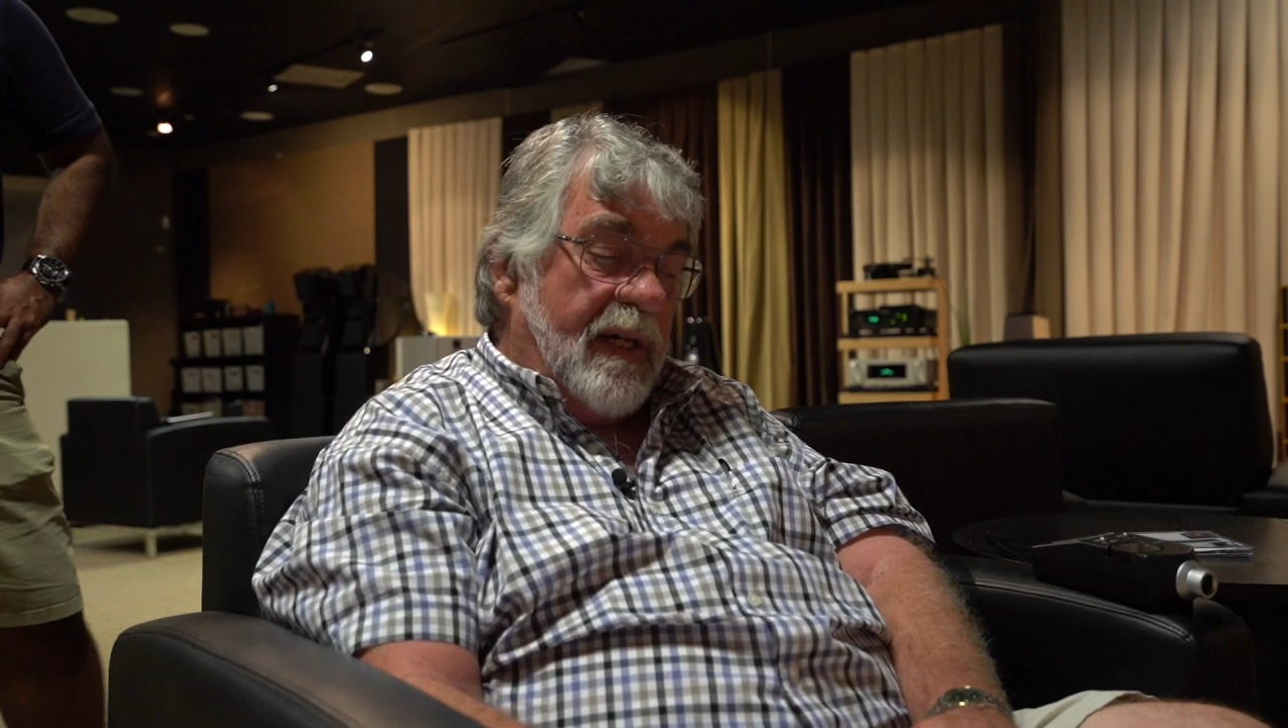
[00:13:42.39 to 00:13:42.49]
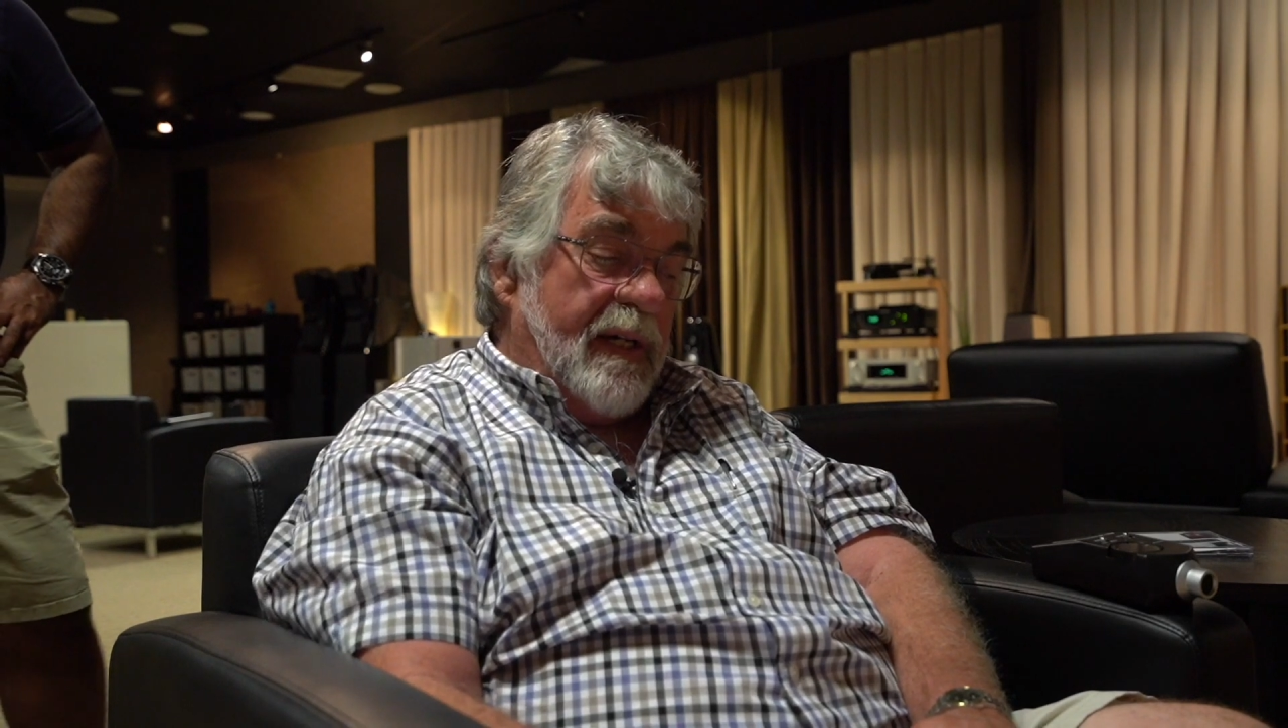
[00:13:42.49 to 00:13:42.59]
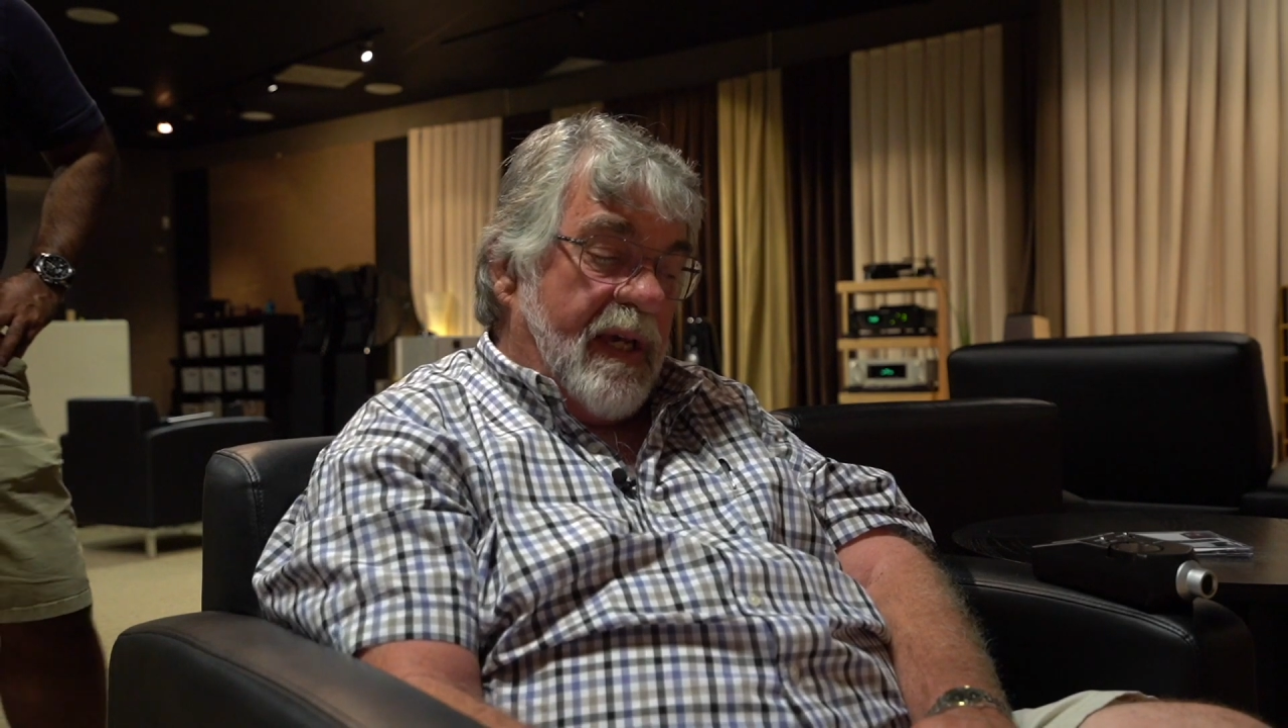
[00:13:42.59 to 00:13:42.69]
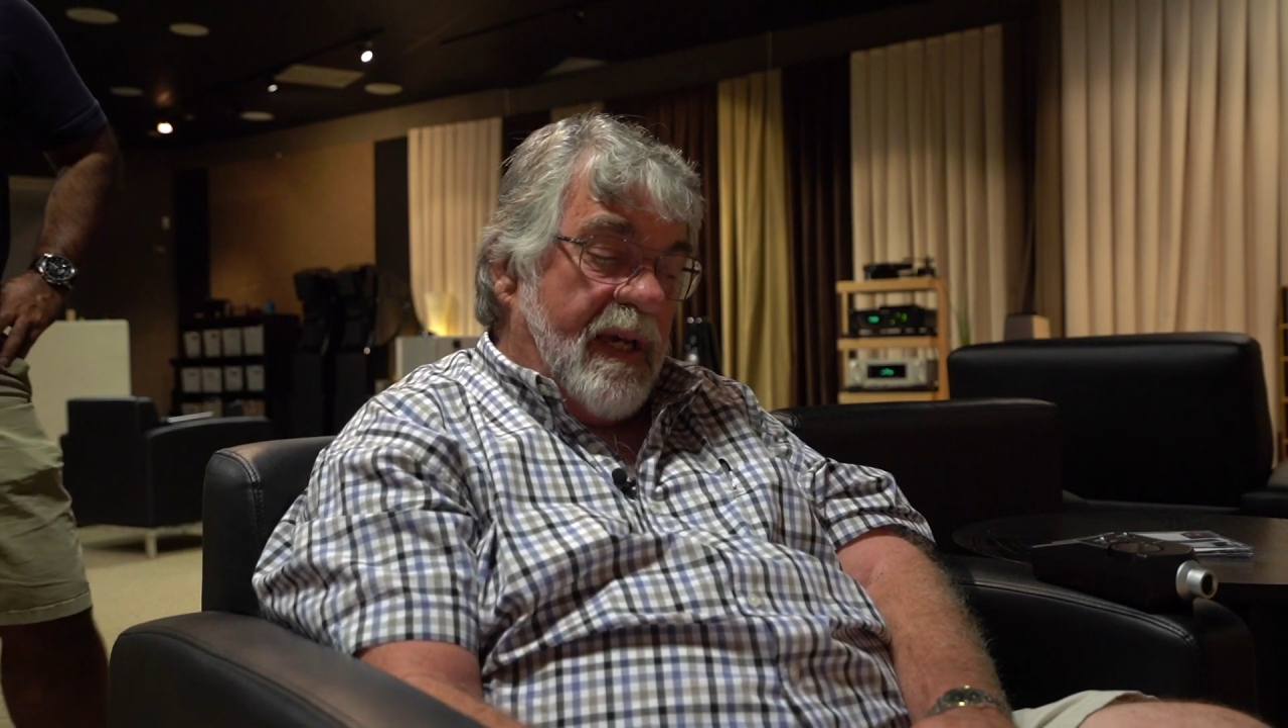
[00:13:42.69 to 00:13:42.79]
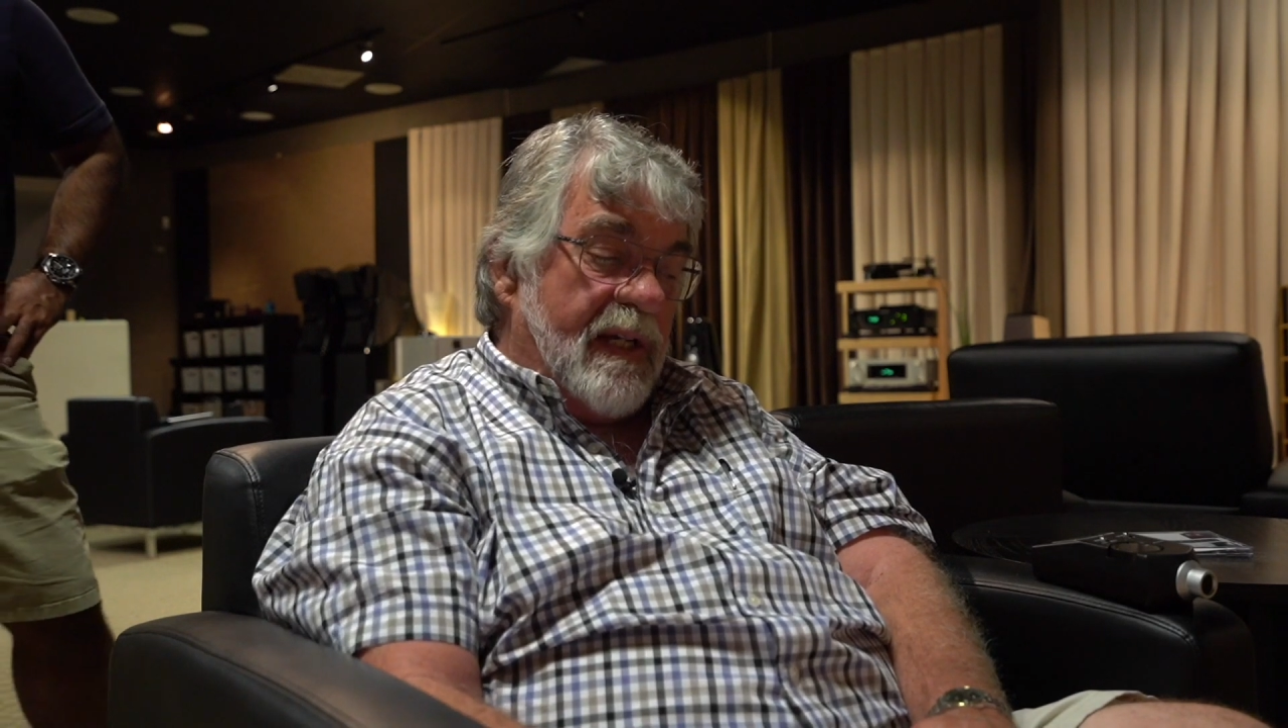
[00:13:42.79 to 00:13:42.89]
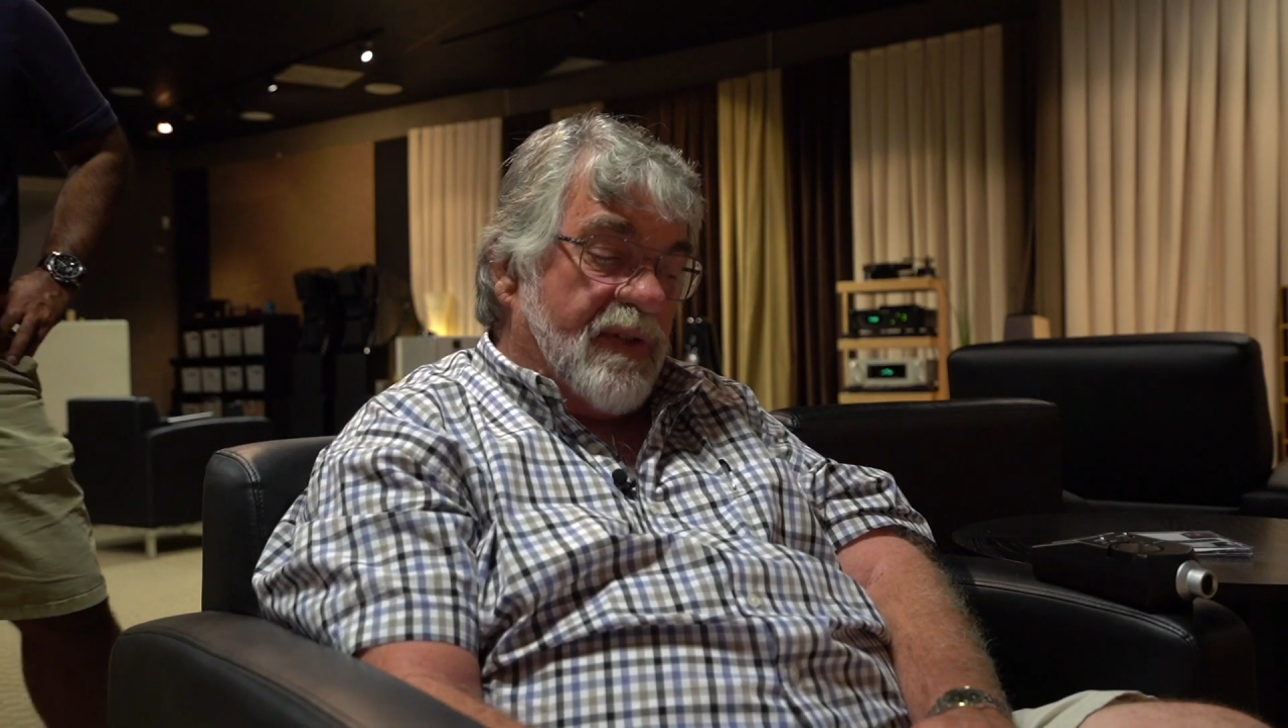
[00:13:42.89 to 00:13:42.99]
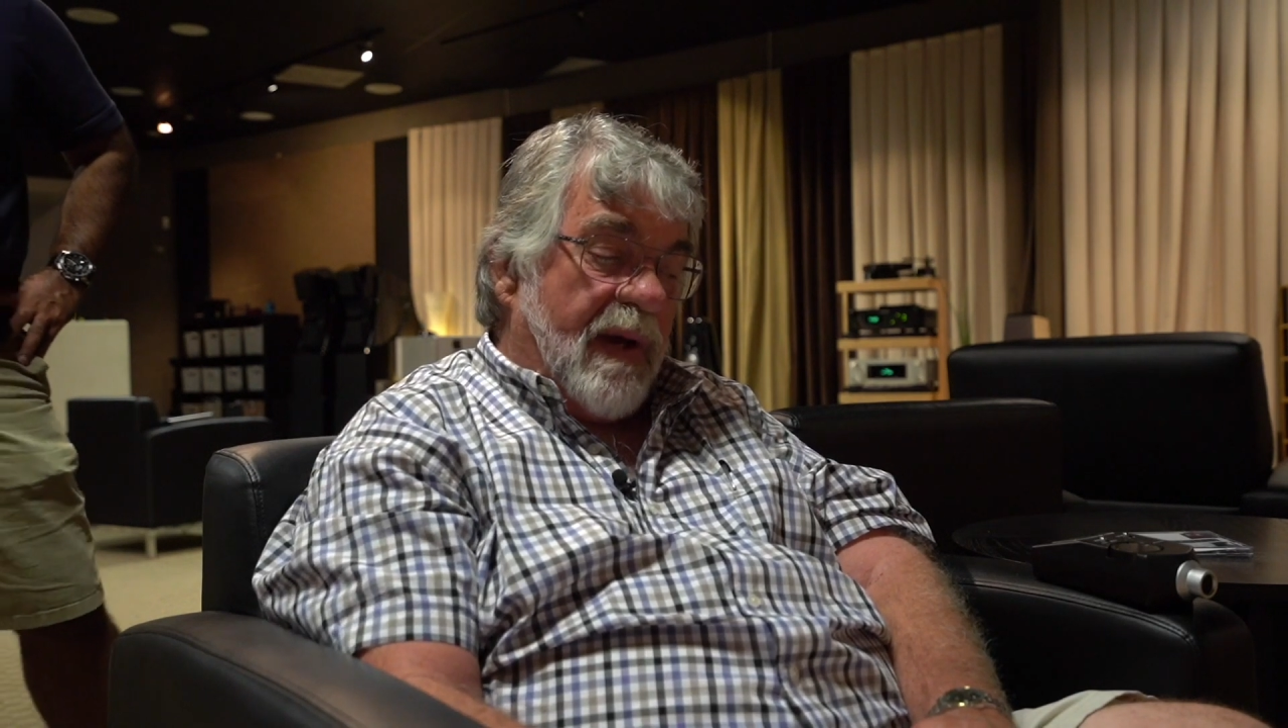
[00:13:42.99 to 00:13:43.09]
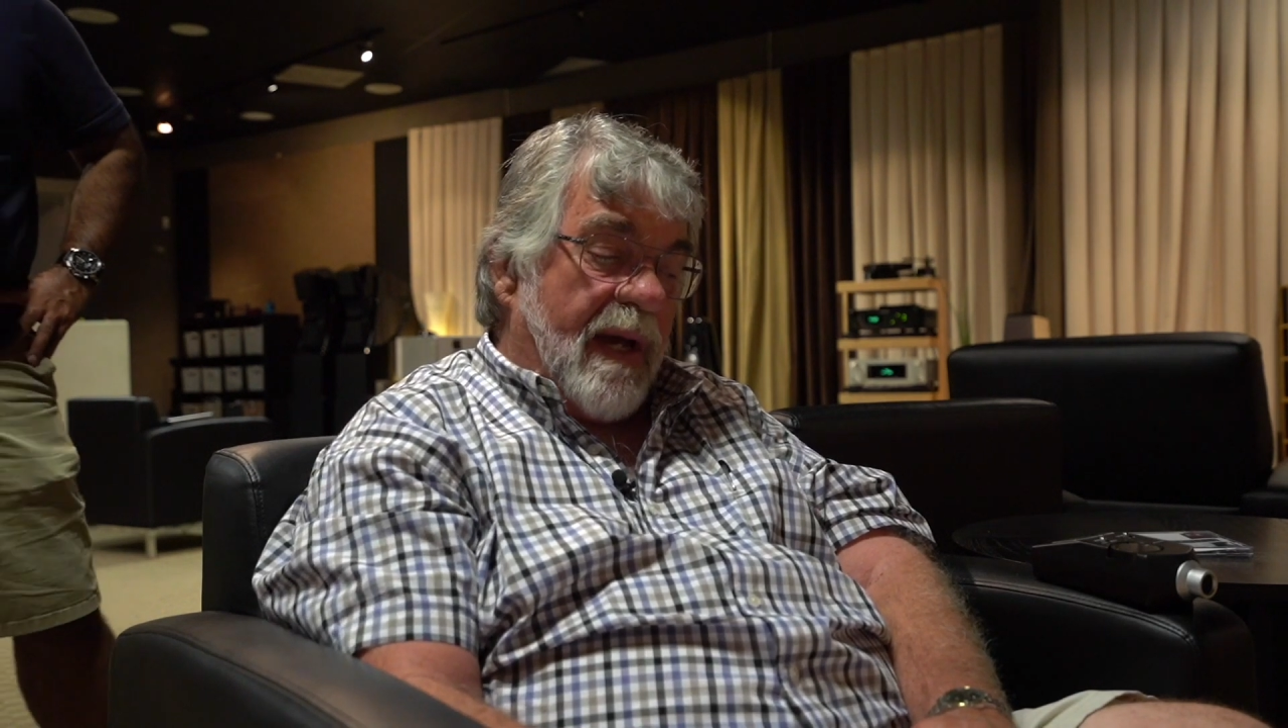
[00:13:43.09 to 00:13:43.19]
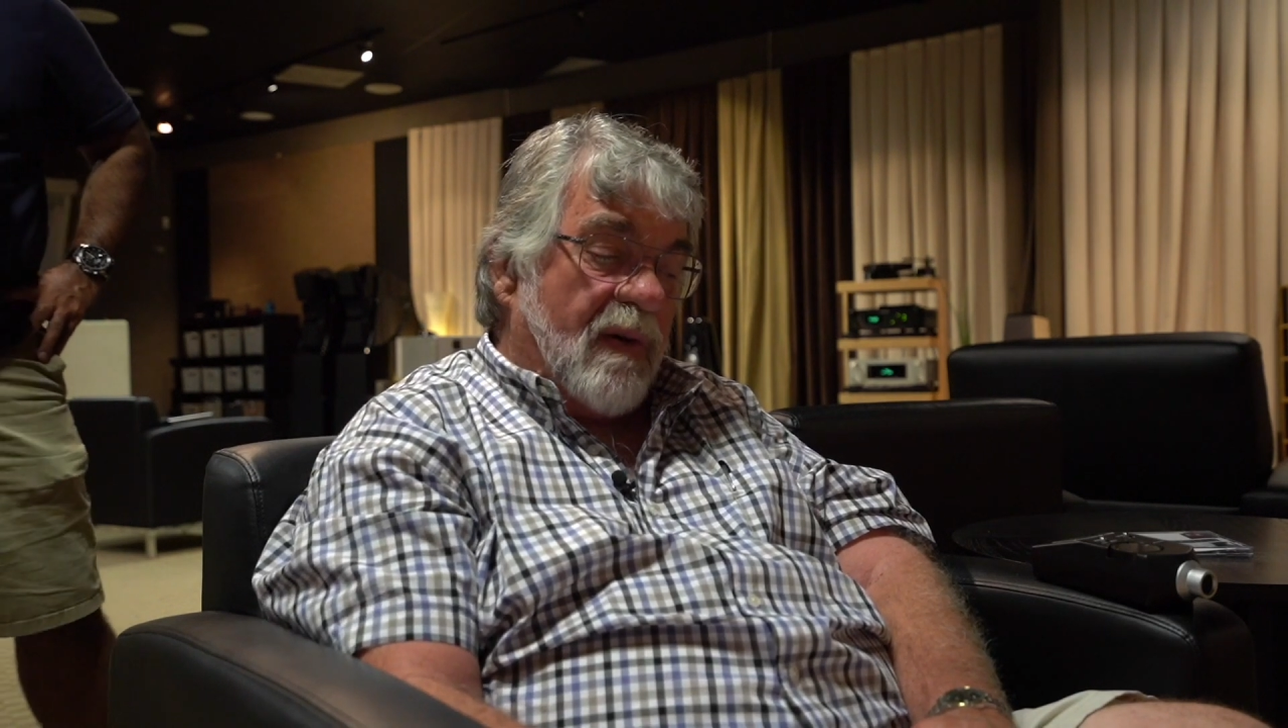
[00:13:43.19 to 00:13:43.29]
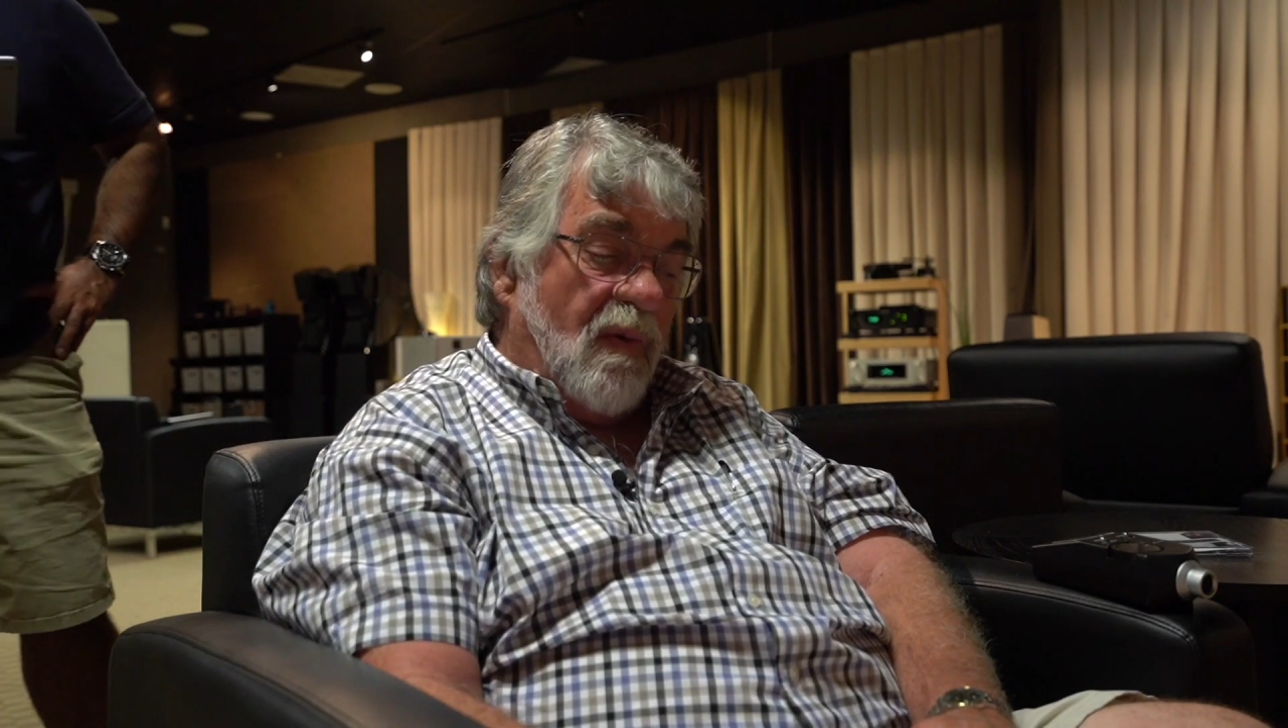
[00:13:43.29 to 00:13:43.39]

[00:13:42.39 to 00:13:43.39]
Again, track